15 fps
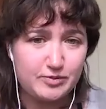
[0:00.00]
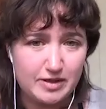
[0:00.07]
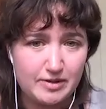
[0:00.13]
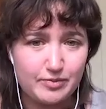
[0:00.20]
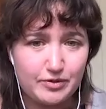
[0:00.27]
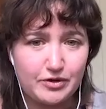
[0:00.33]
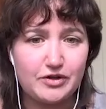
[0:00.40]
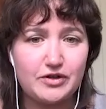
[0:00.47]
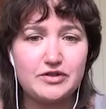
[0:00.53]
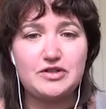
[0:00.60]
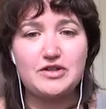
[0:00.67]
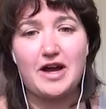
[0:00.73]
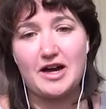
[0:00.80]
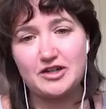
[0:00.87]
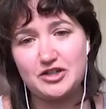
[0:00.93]
people to
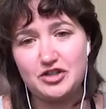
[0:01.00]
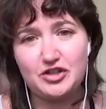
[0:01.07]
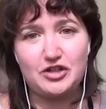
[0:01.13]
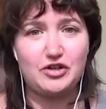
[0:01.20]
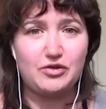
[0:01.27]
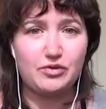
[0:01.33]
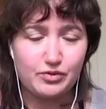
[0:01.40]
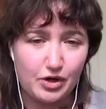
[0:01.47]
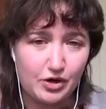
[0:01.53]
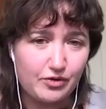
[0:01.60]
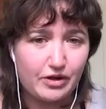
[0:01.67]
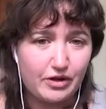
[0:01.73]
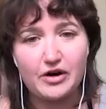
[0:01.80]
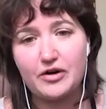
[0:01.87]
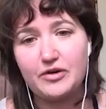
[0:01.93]
actually grow
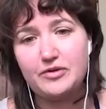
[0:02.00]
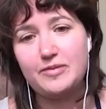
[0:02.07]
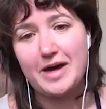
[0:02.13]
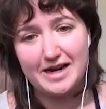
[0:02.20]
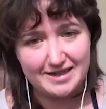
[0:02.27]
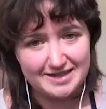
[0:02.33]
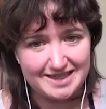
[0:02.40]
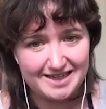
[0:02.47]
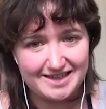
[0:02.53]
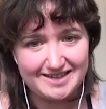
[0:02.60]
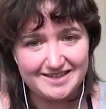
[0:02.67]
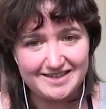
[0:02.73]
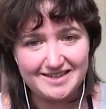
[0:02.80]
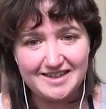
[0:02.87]
their own medicine,